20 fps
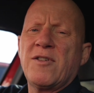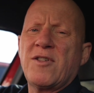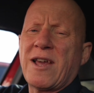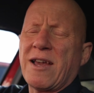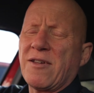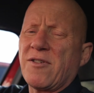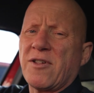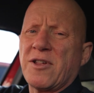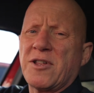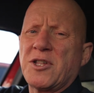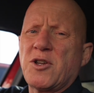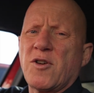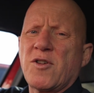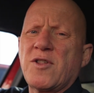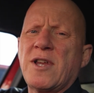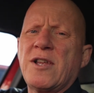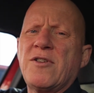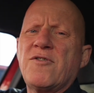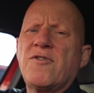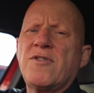Tesla's
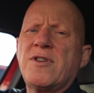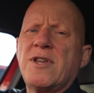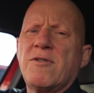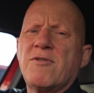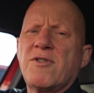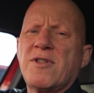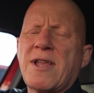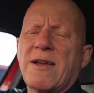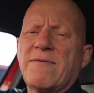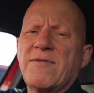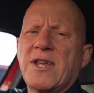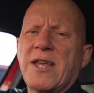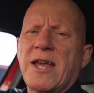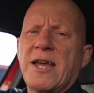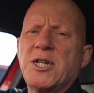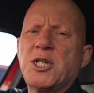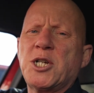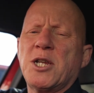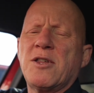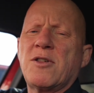just introduced
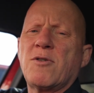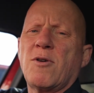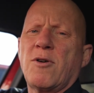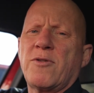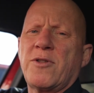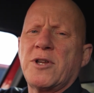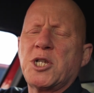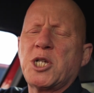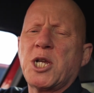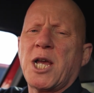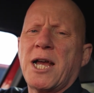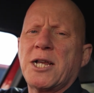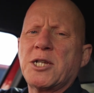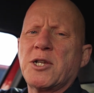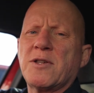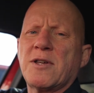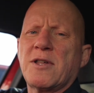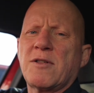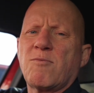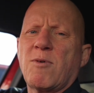navigation to other
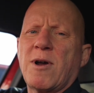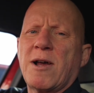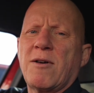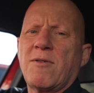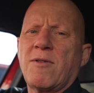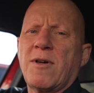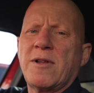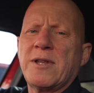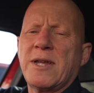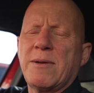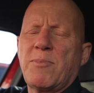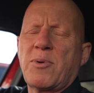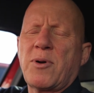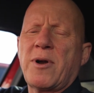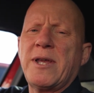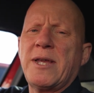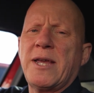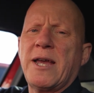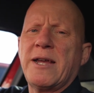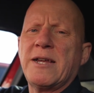chargers as well, and it
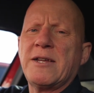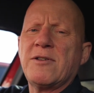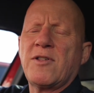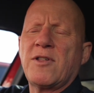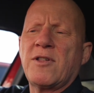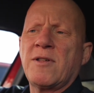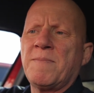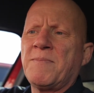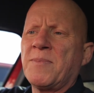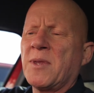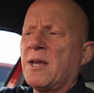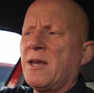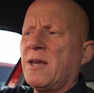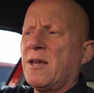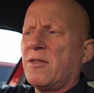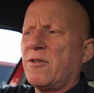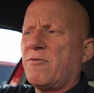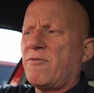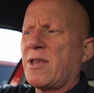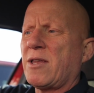preheats.
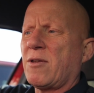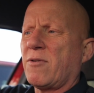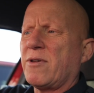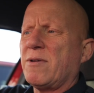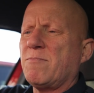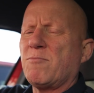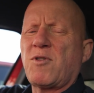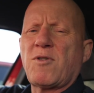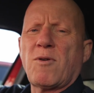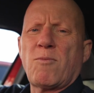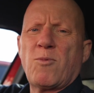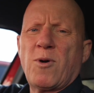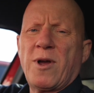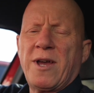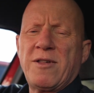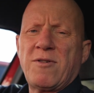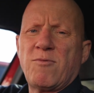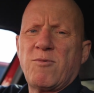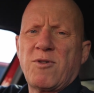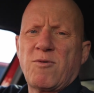The Renault, in some
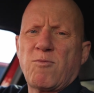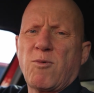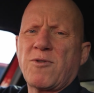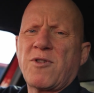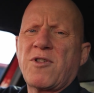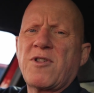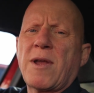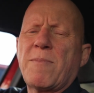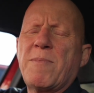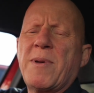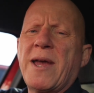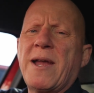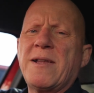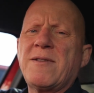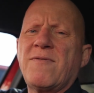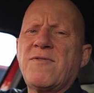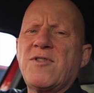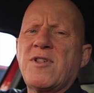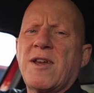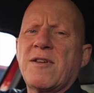ways, was one step
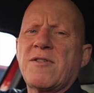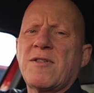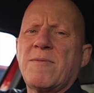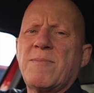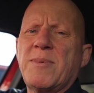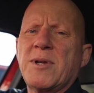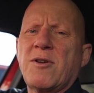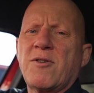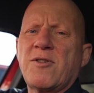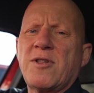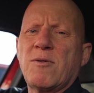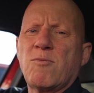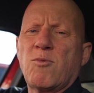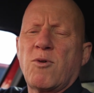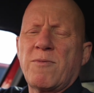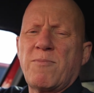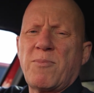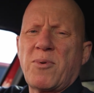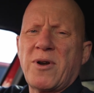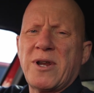ahead of Tesla because it
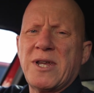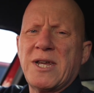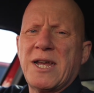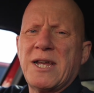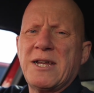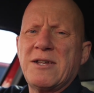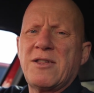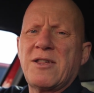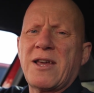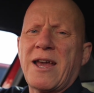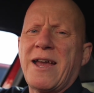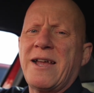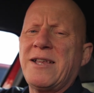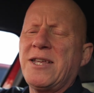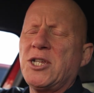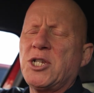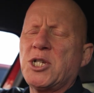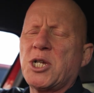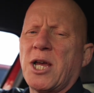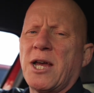would preheat to
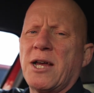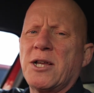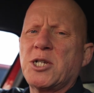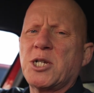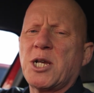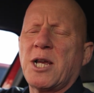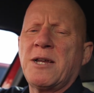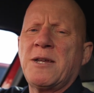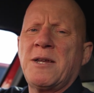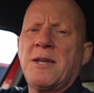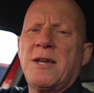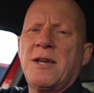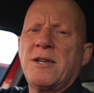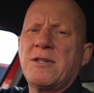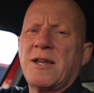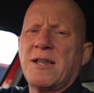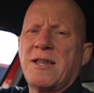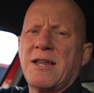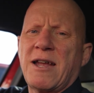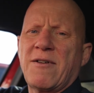any charger,
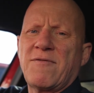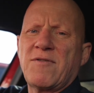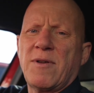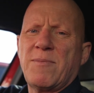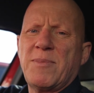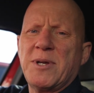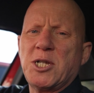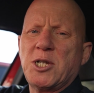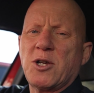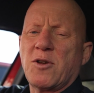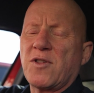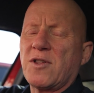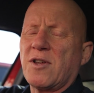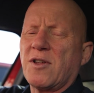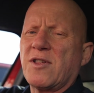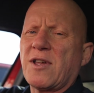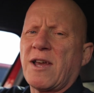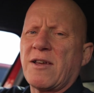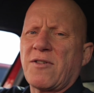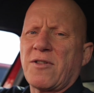didn't have to be just a
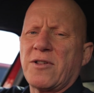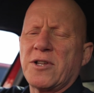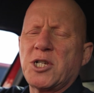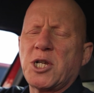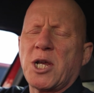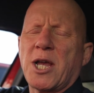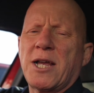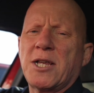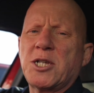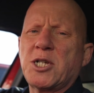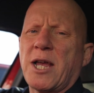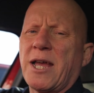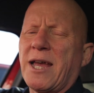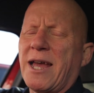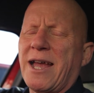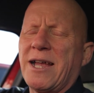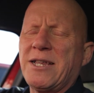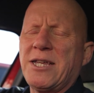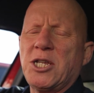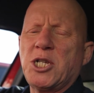Tesla charger,
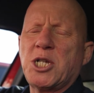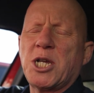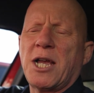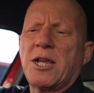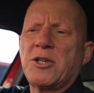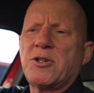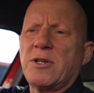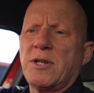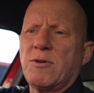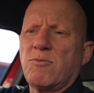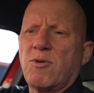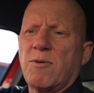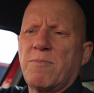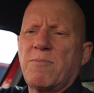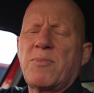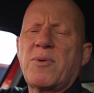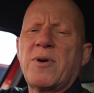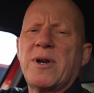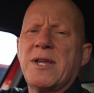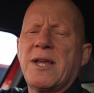any charger, it
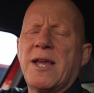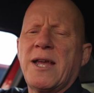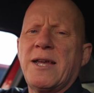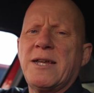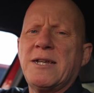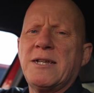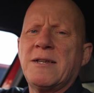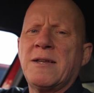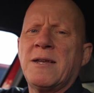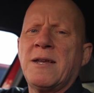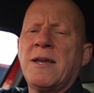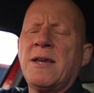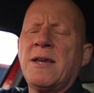would preheat.